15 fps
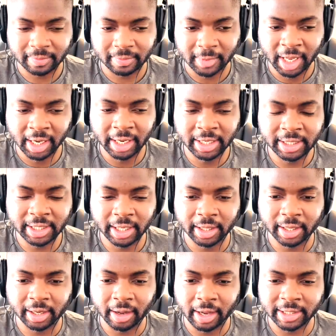At least the
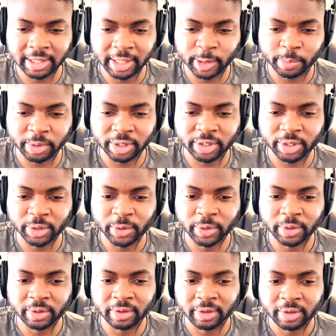other guys in this
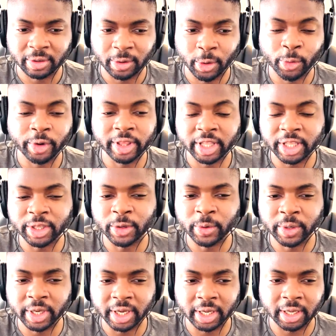platoon or in the
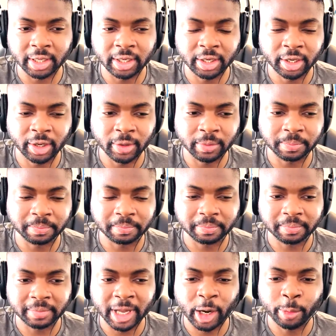unit are, you know,
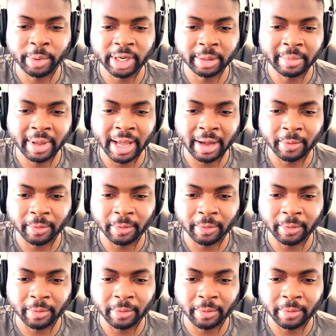helping him out.